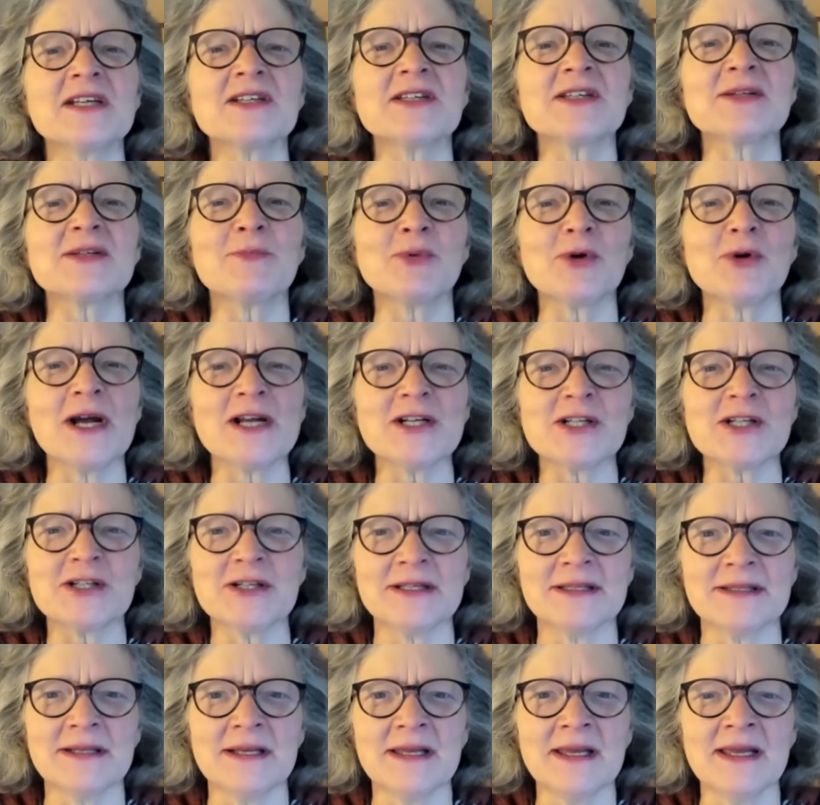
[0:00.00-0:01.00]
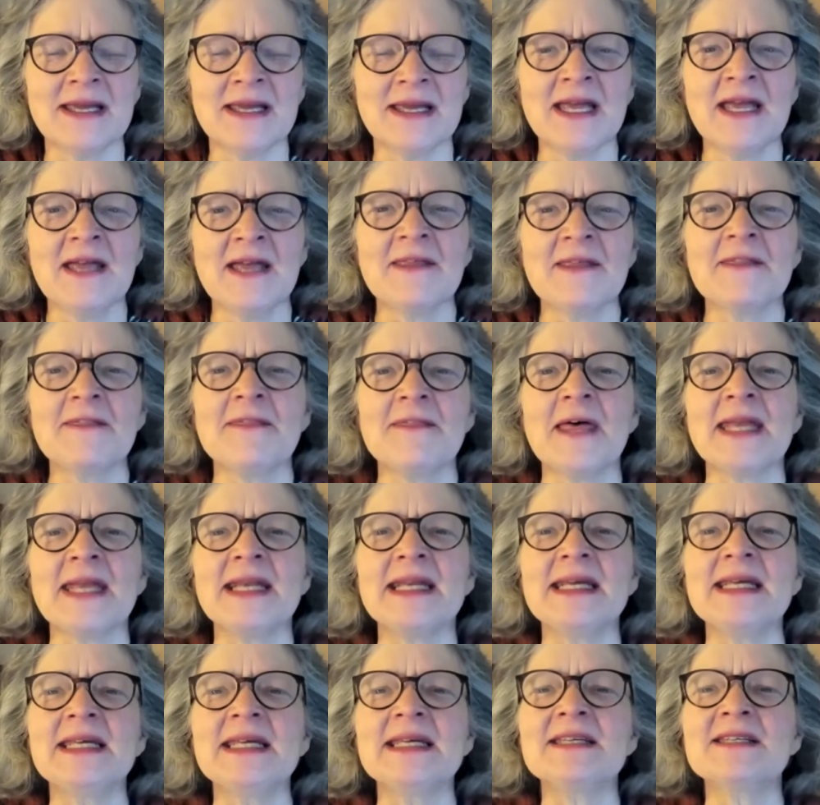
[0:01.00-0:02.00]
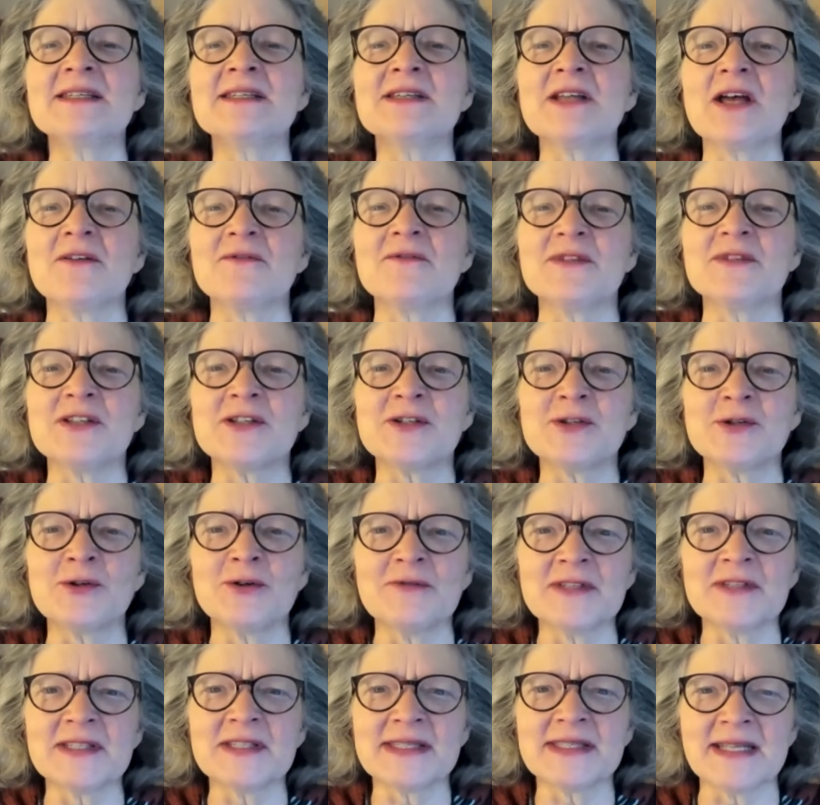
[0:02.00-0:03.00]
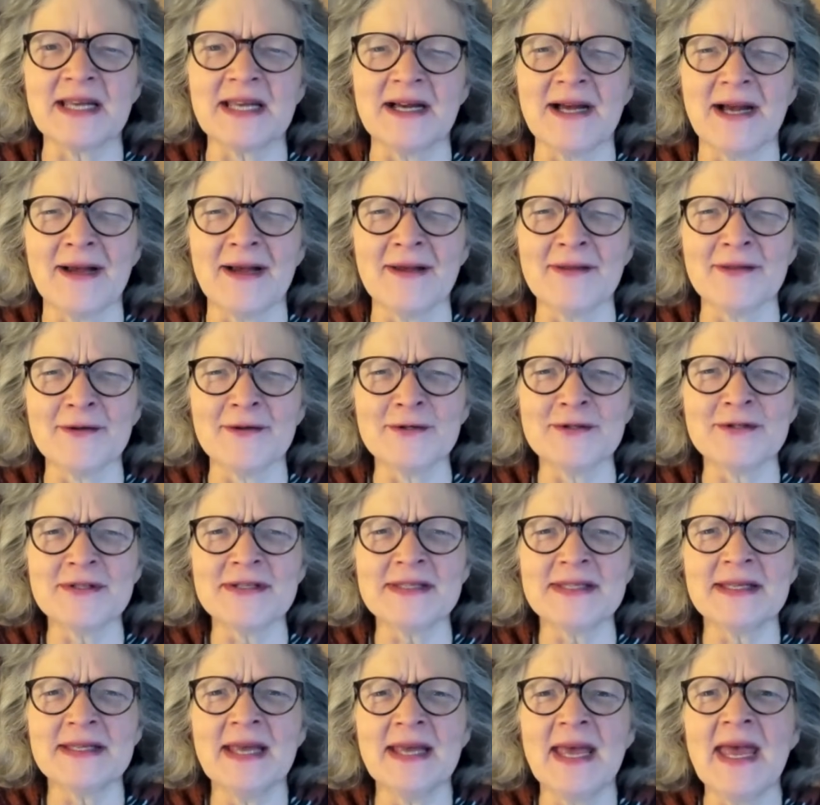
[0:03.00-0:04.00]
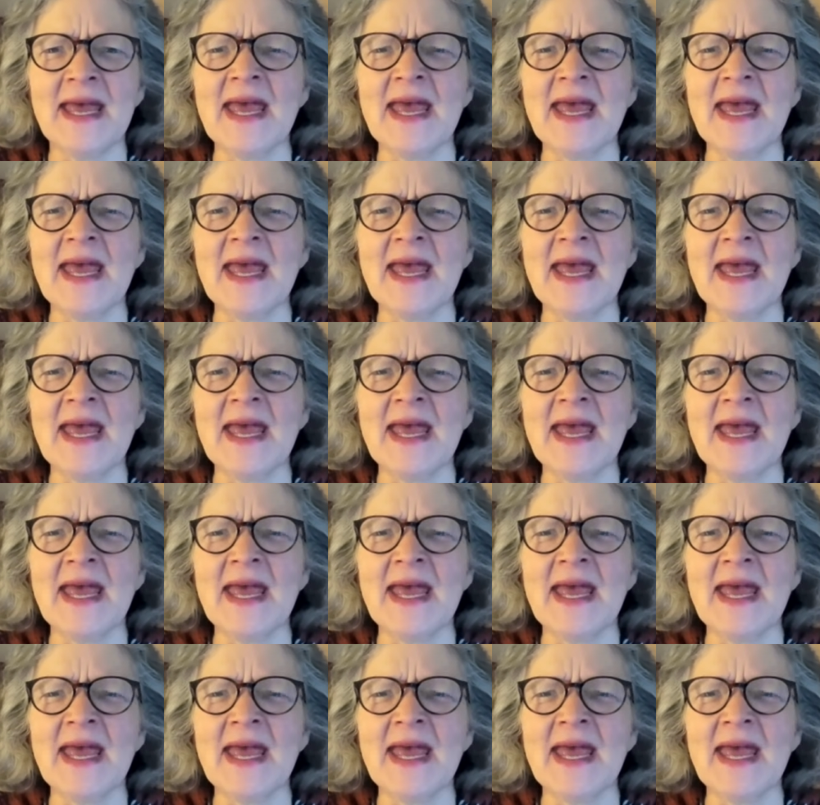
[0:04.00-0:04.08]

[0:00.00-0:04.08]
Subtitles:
expression that is of service to others